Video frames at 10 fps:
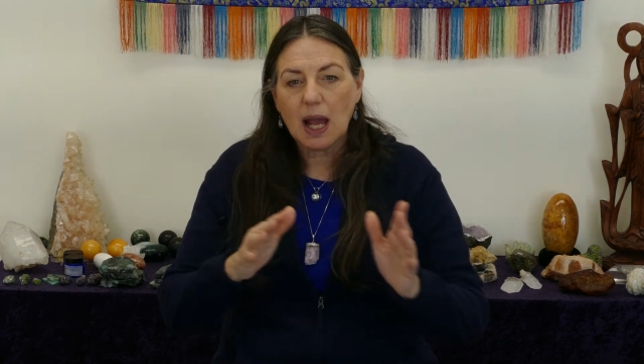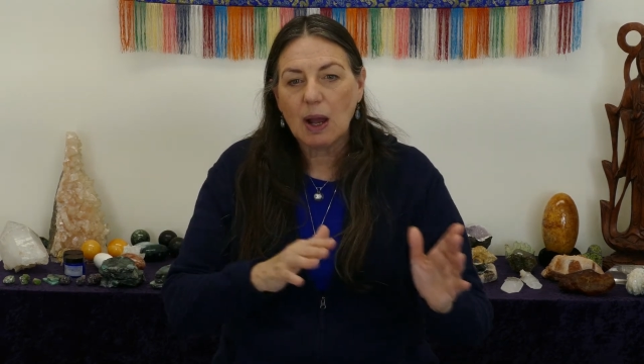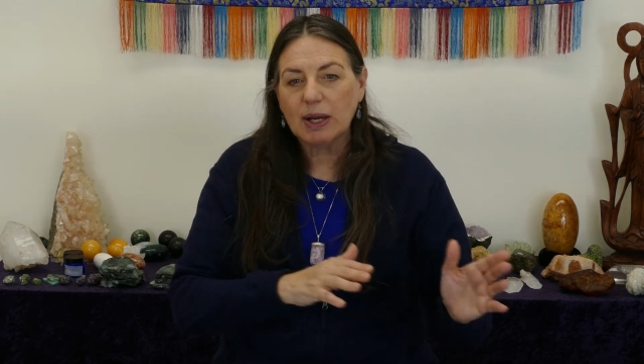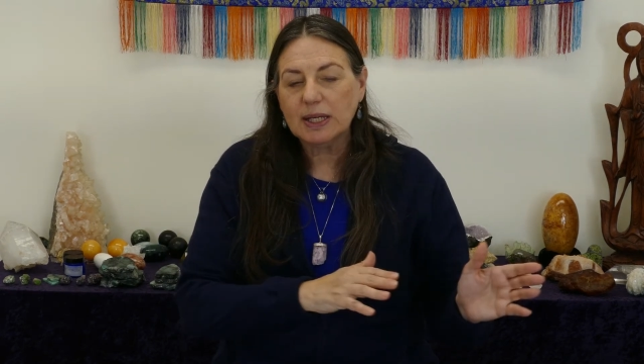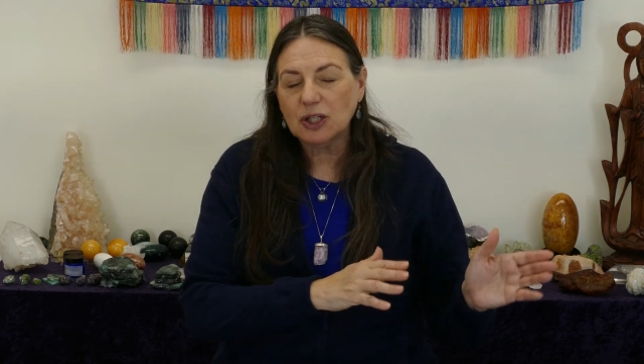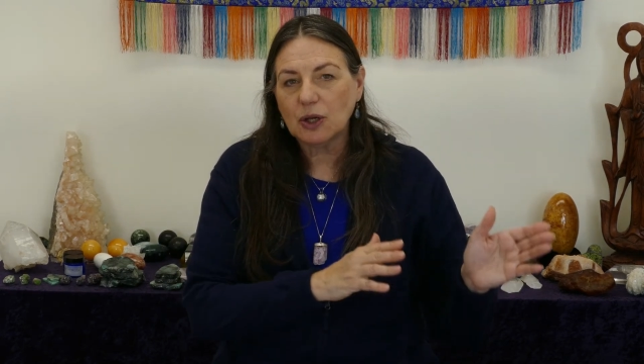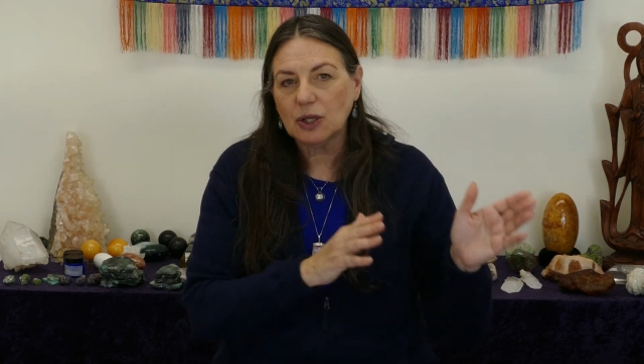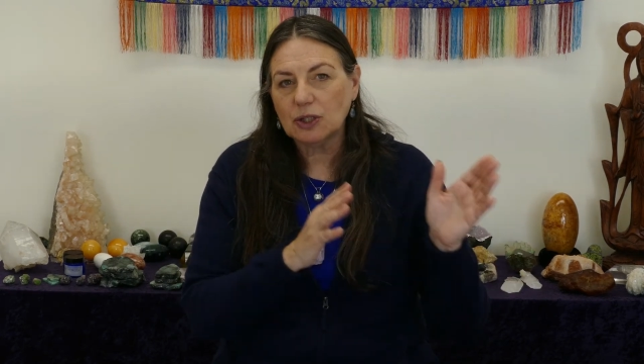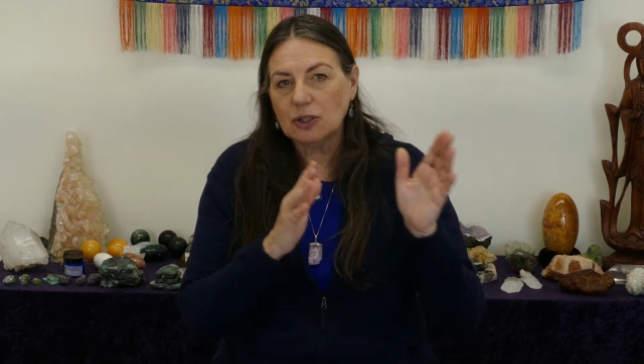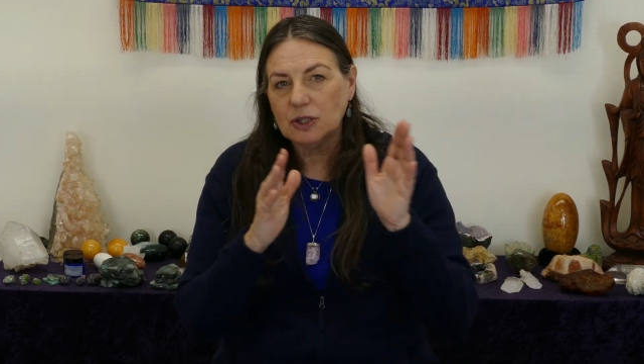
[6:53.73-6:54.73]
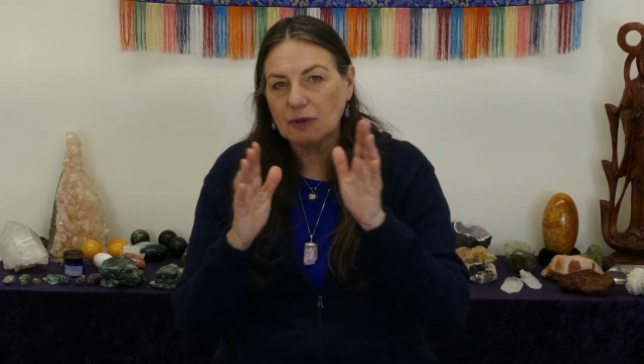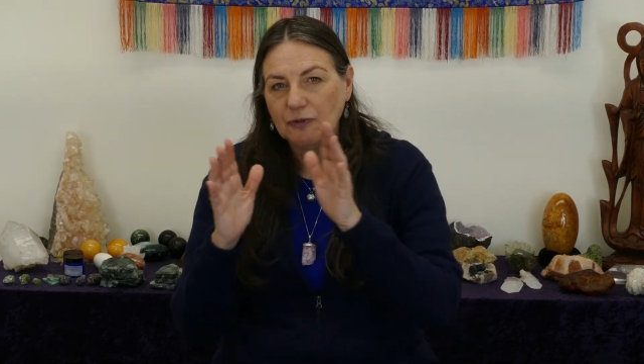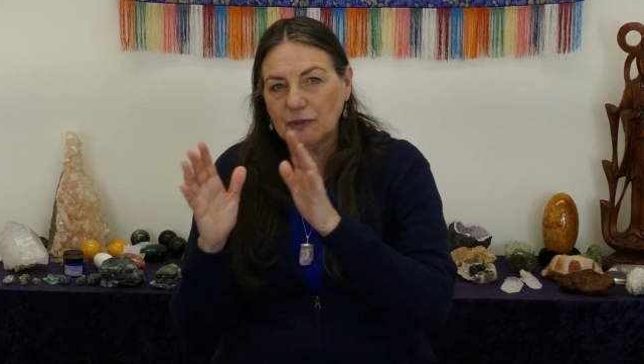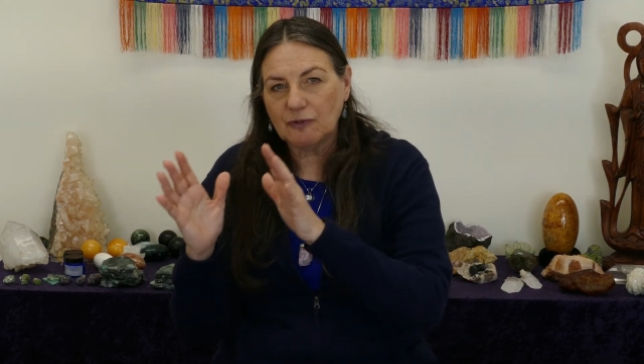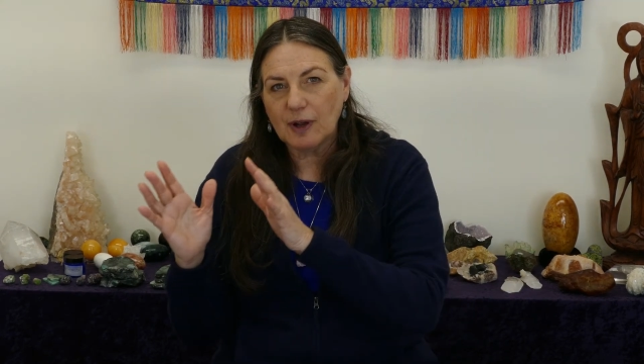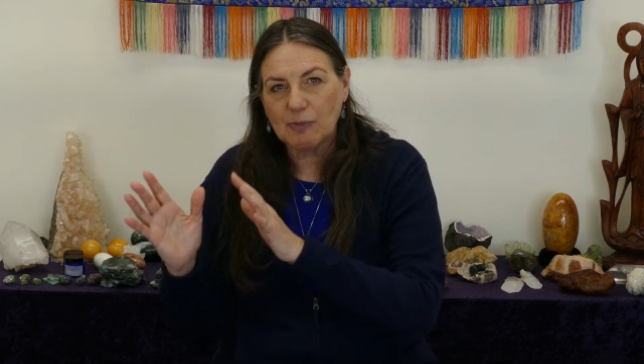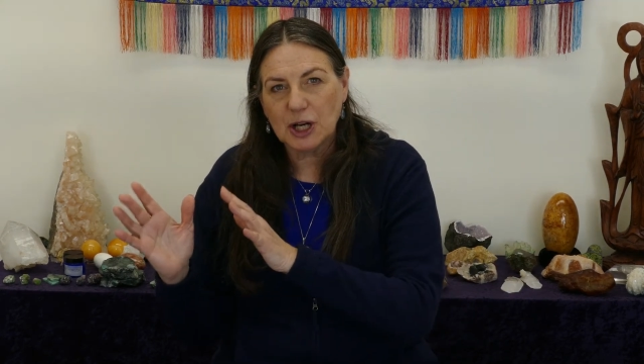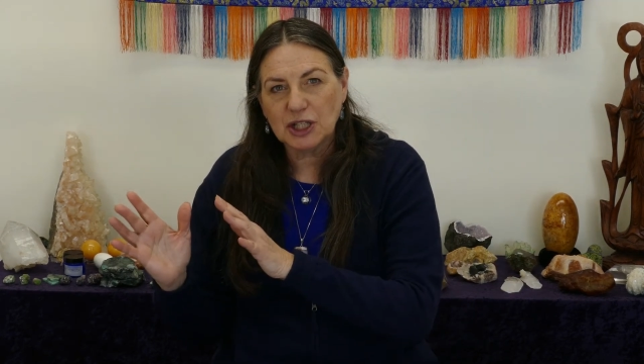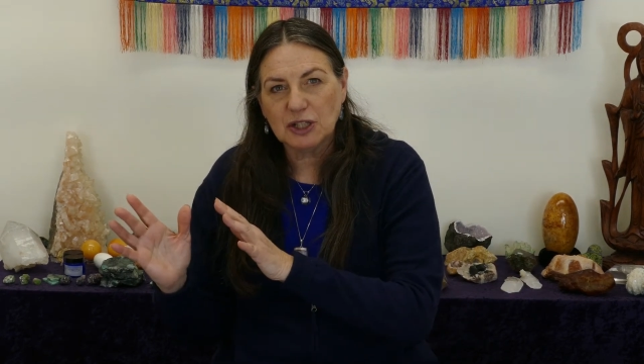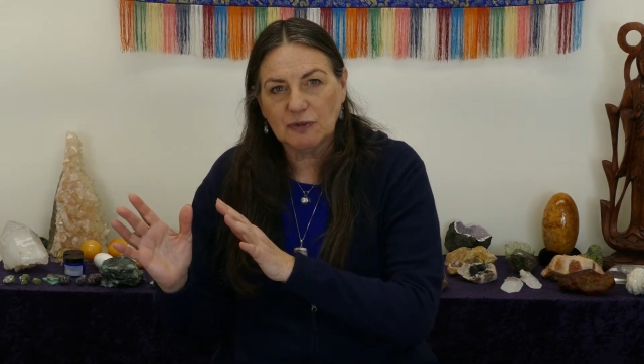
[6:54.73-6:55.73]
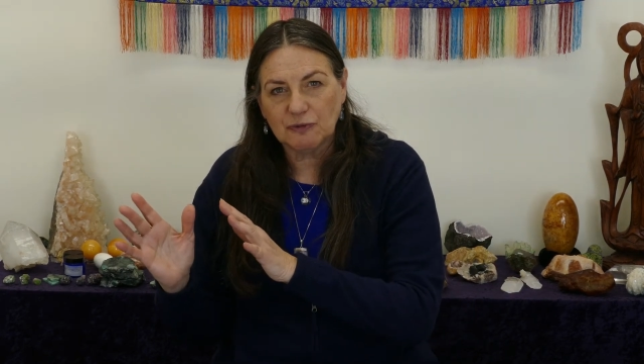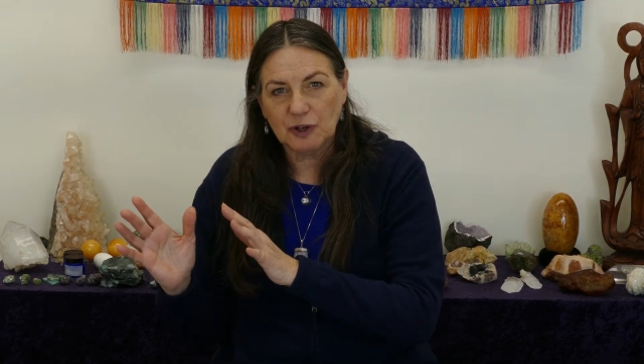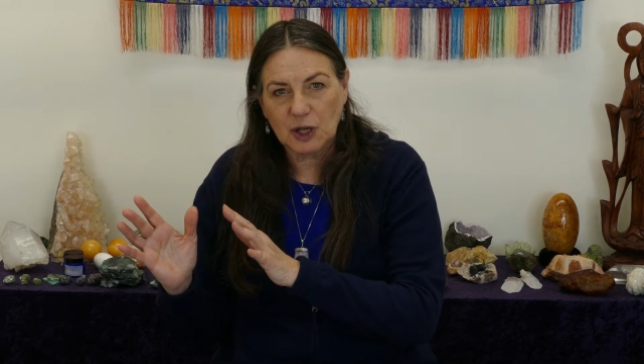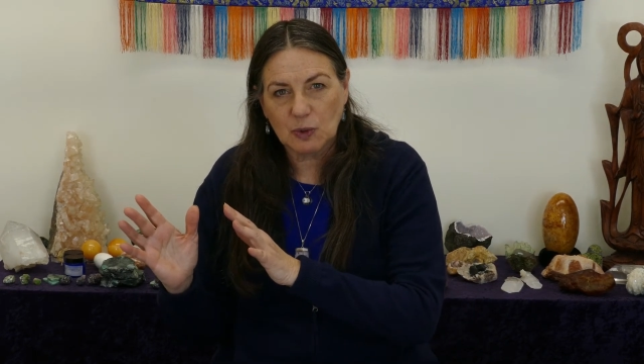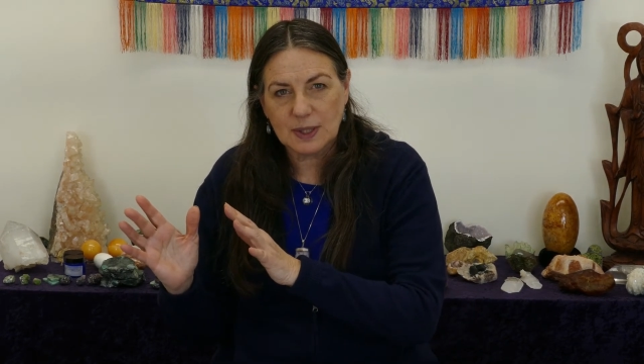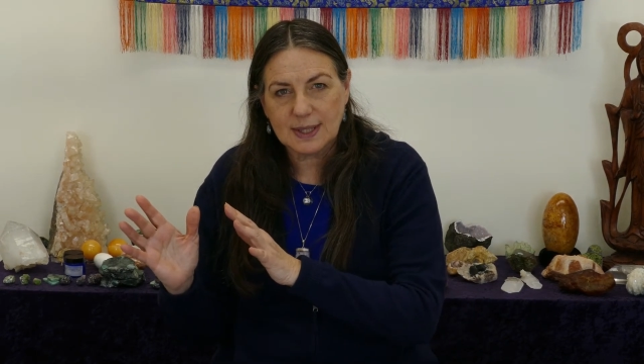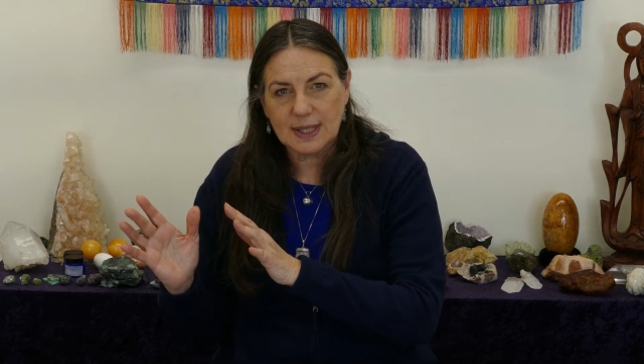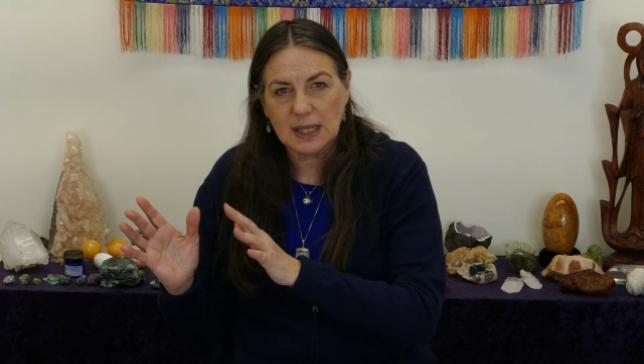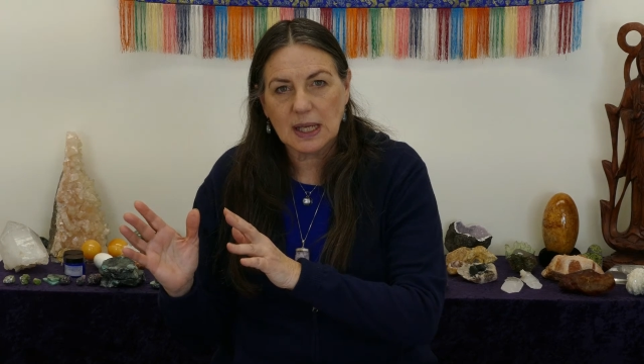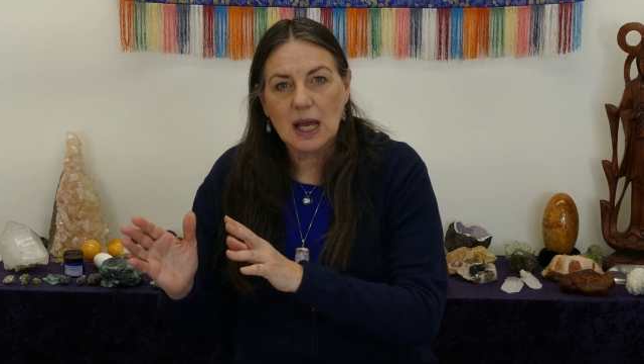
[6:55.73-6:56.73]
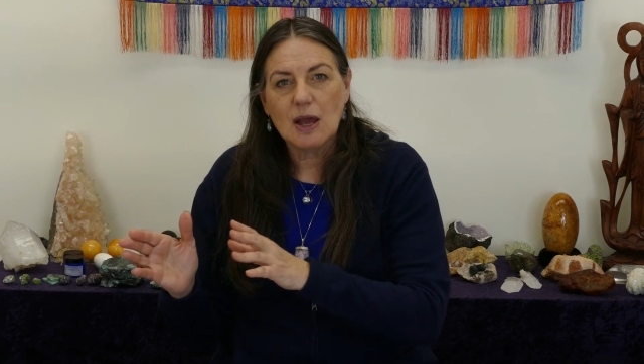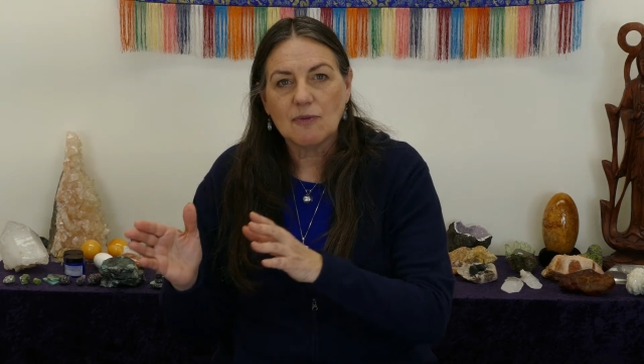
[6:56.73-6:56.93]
I need to go into a different vibrational frequency